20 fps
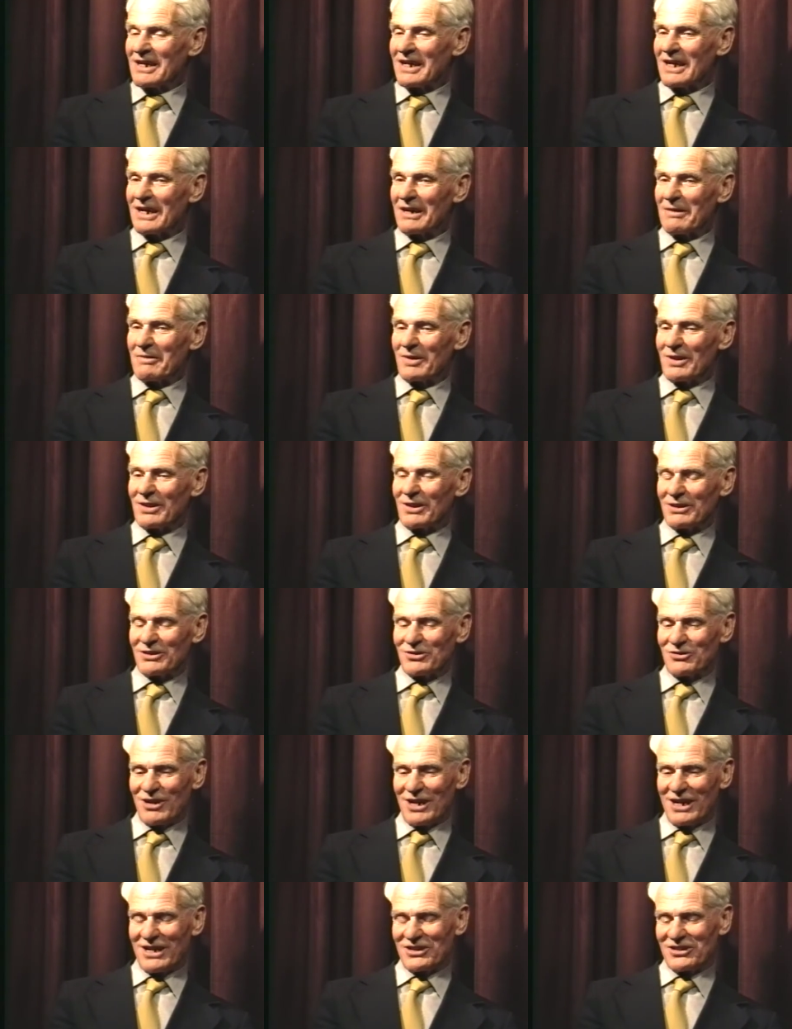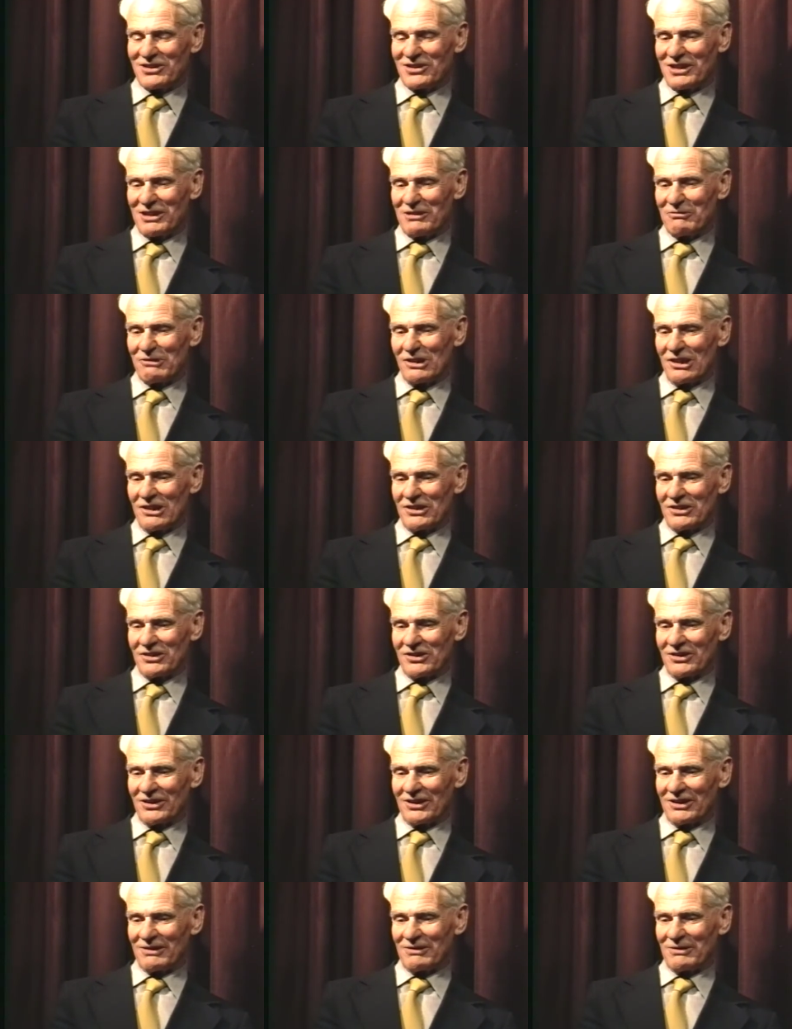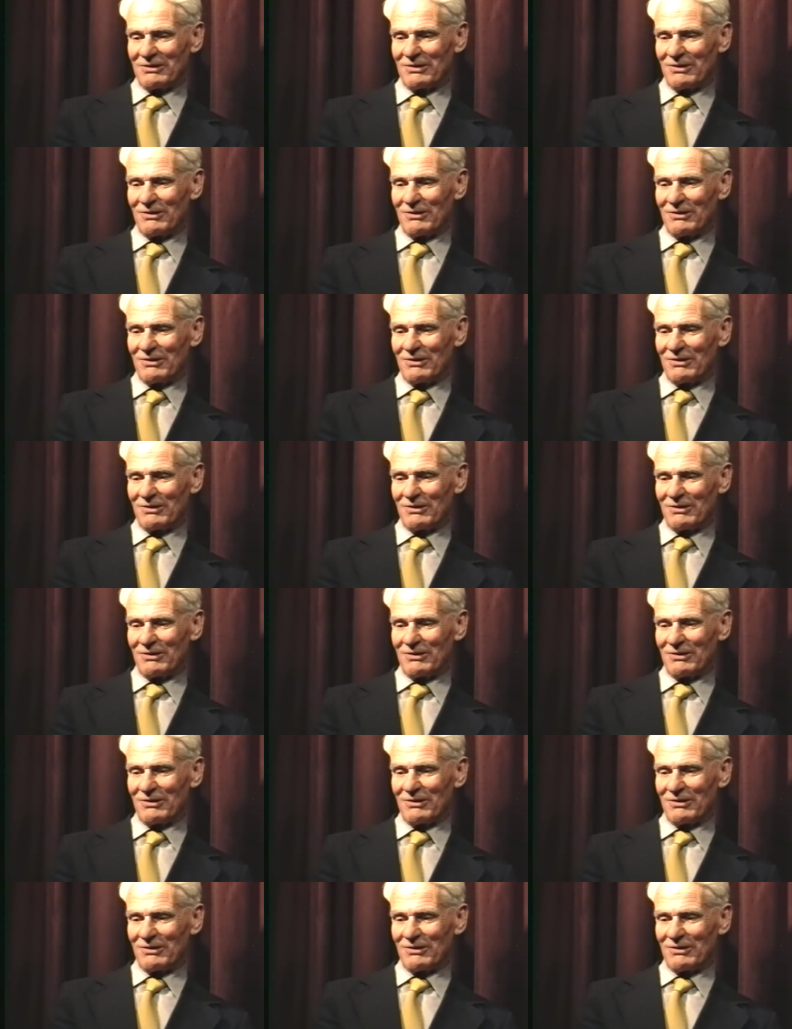Uh, the strange thing was that